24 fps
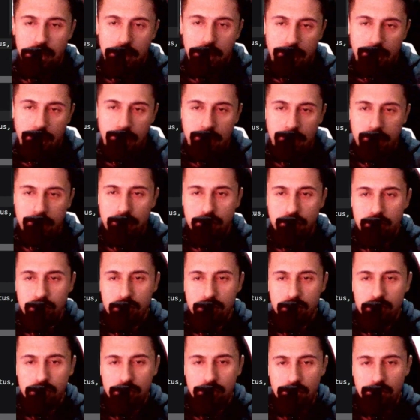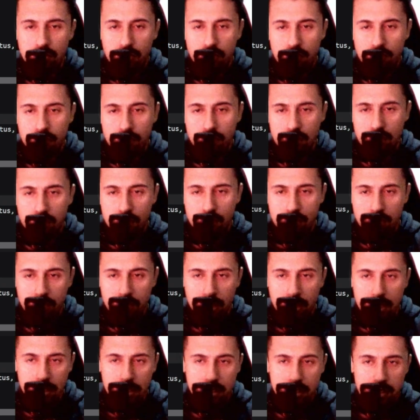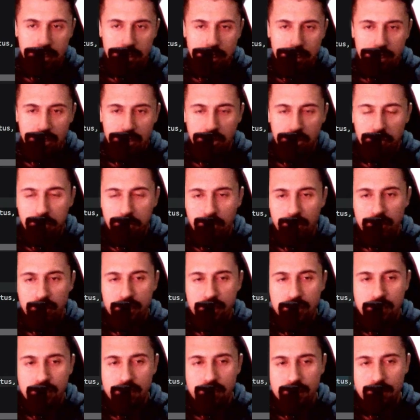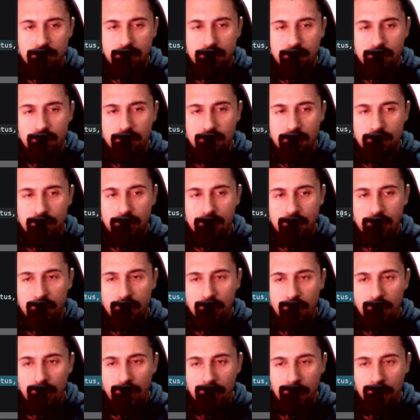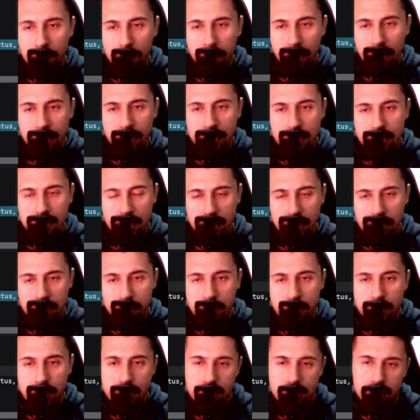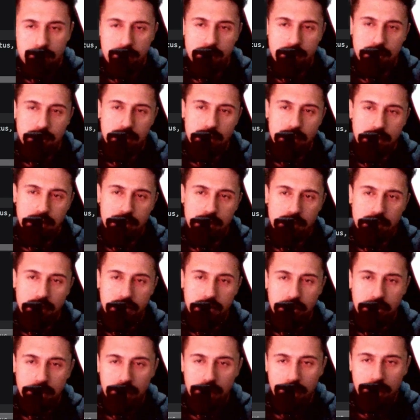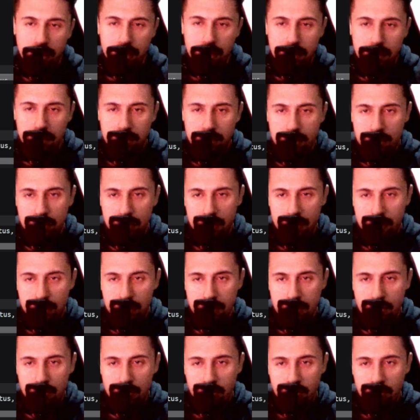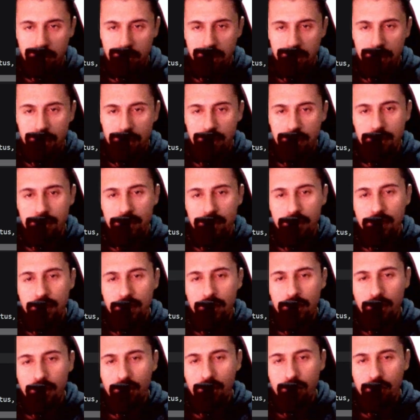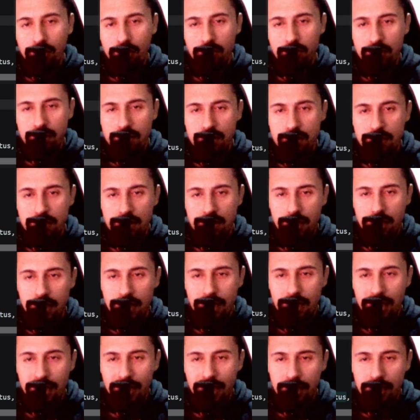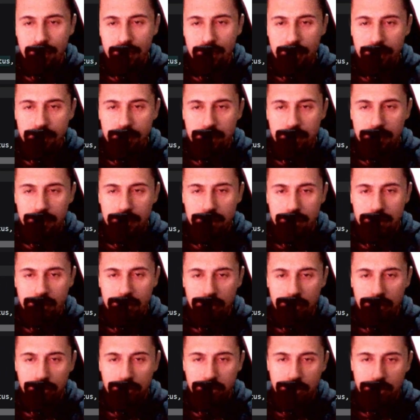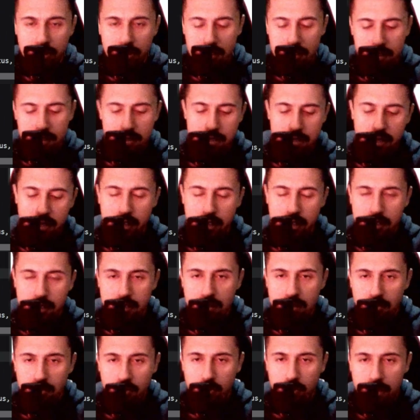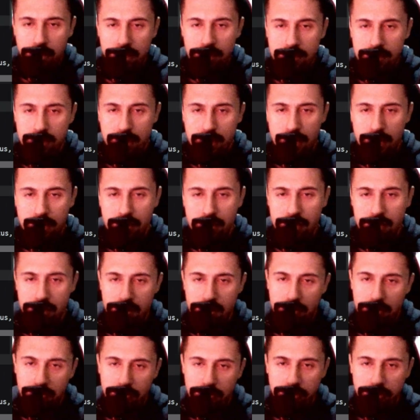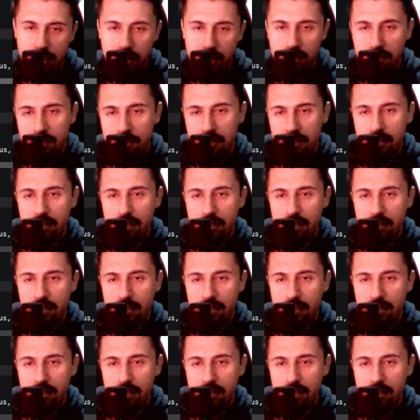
I could run the operation in my database. Okay, this way looks cleaner, of course in this case with the status failed.